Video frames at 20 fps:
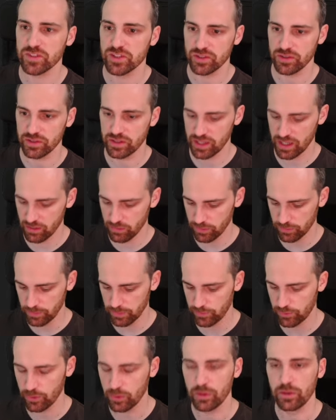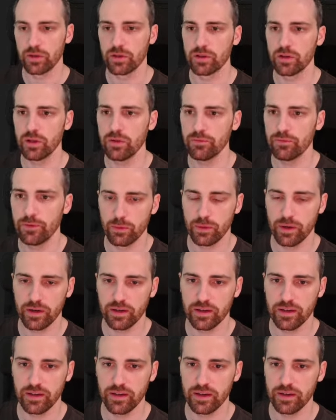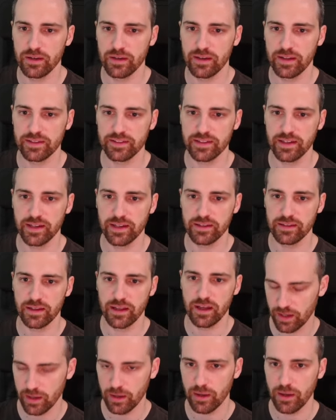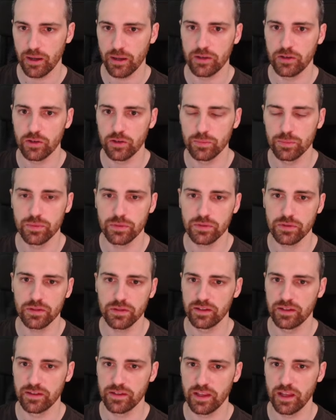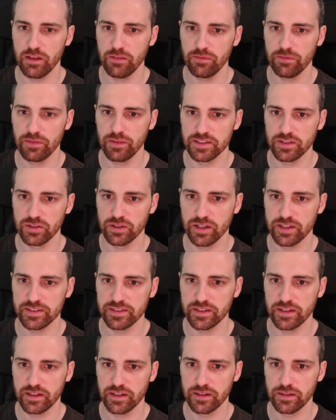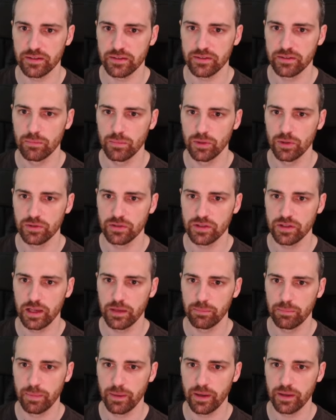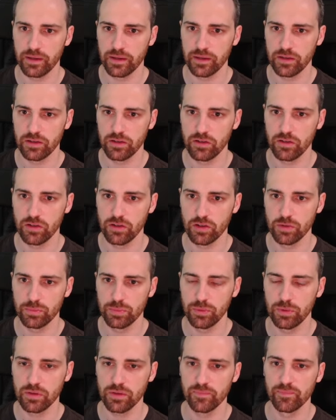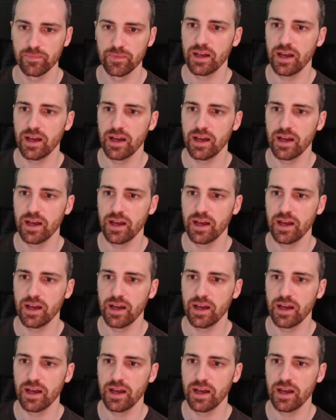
So now before going forward here, let's create a notebook, dev GeoGuessr bot IPy notebook.